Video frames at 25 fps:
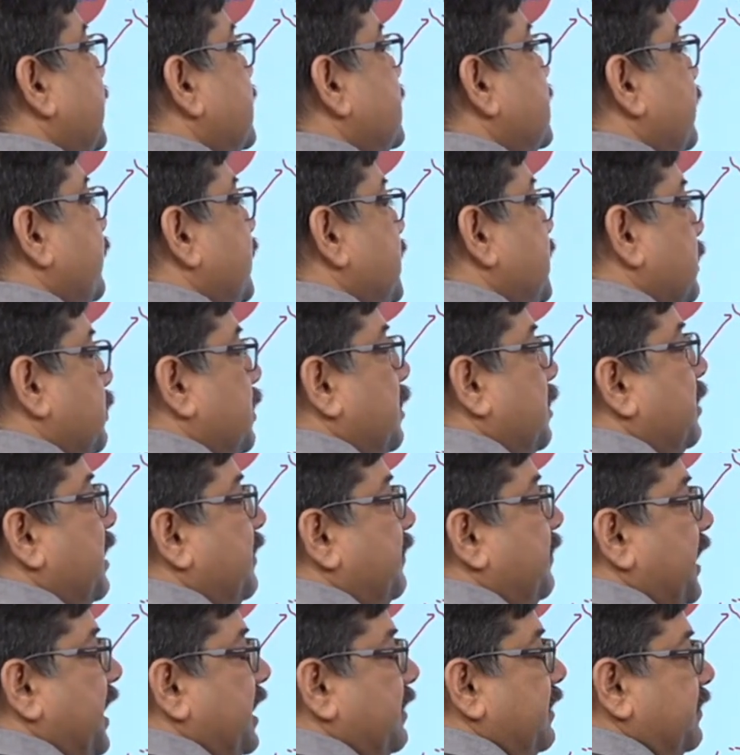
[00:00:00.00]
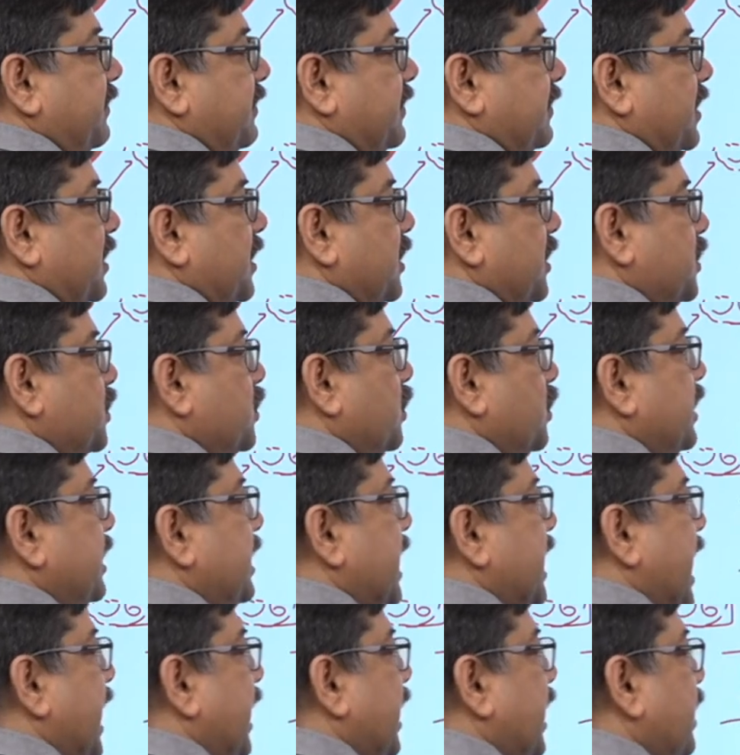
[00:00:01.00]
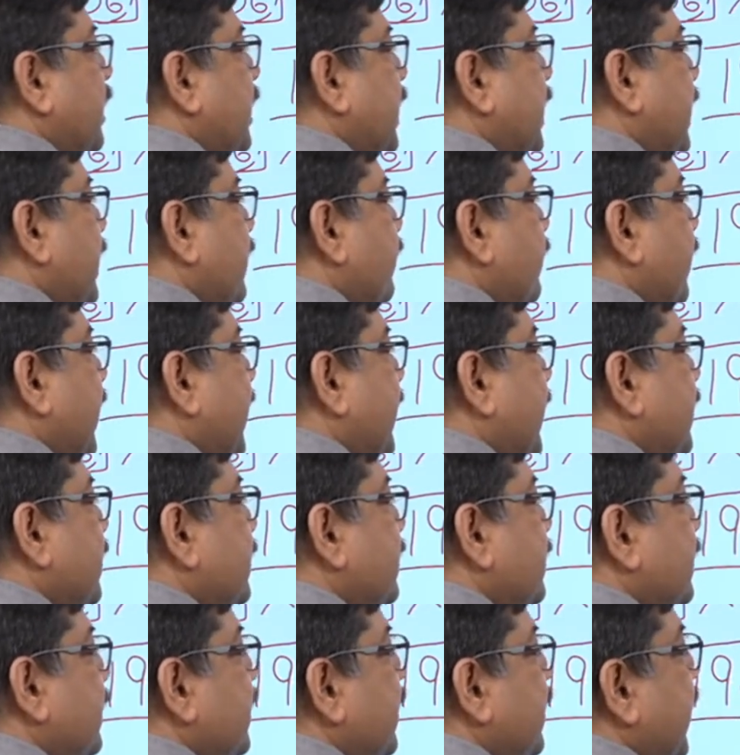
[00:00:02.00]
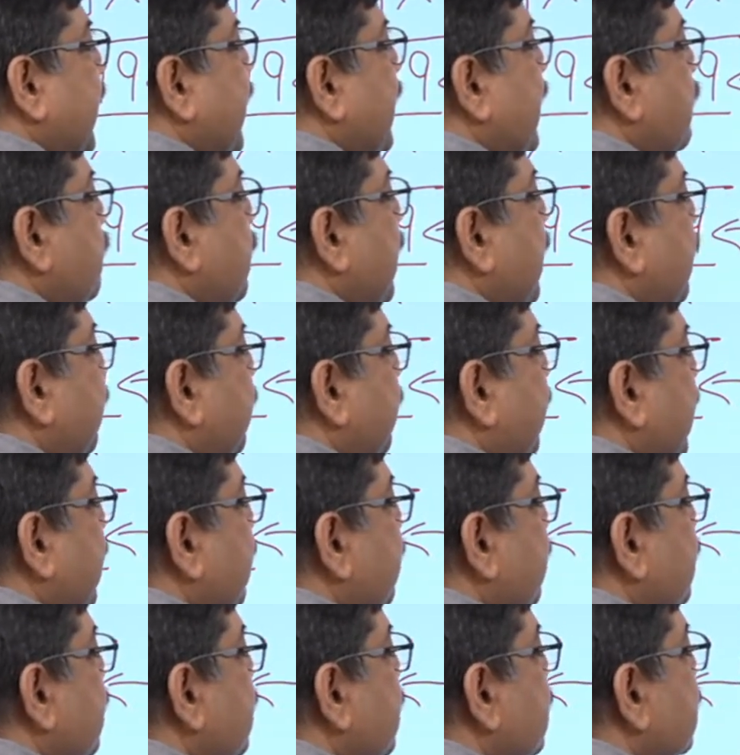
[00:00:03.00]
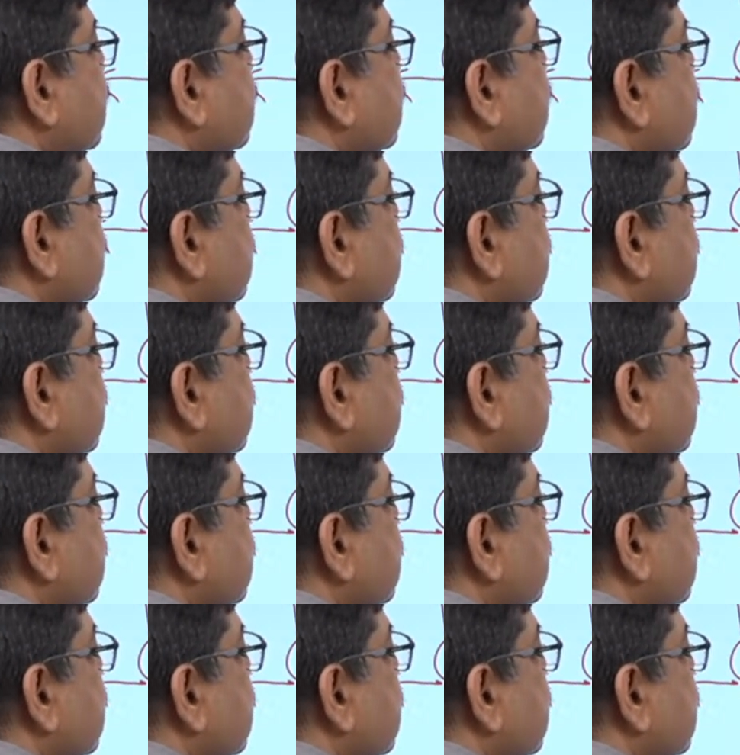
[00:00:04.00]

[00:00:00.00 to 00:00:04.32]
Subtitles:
is divisible by 5. So, directly divide 13 by 5, no?